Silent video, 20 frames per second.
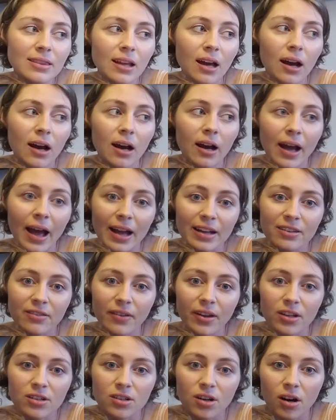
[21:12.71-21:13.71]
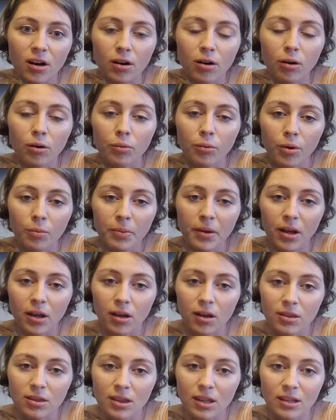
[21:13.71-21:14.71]
uh, activated charcoal would be a
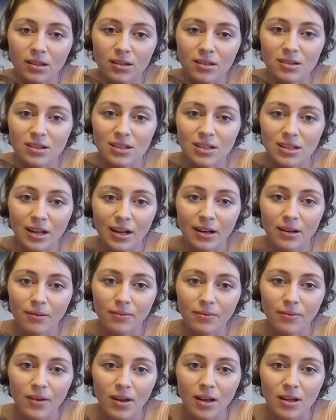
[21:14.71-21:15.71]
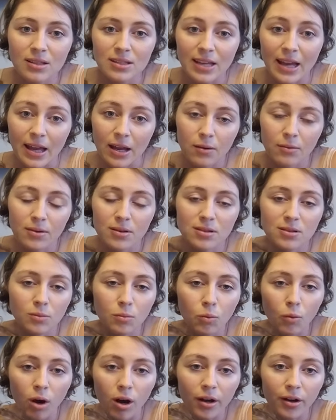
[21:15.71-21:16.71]
good thing to just kind of take with
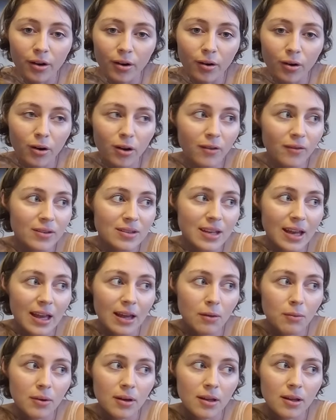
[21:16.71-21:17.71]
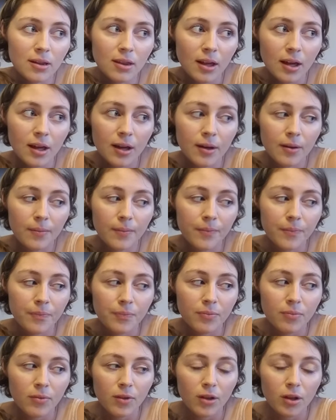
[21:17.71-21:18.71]
some water or even take with um,
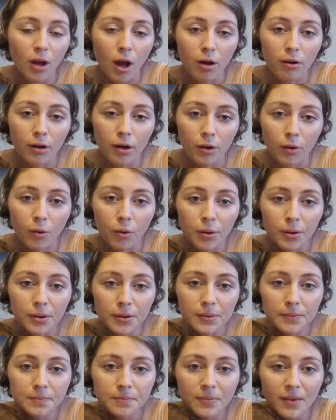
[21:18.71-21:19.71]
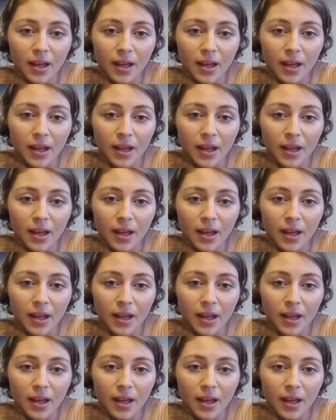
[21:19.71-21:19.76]
coconut oil.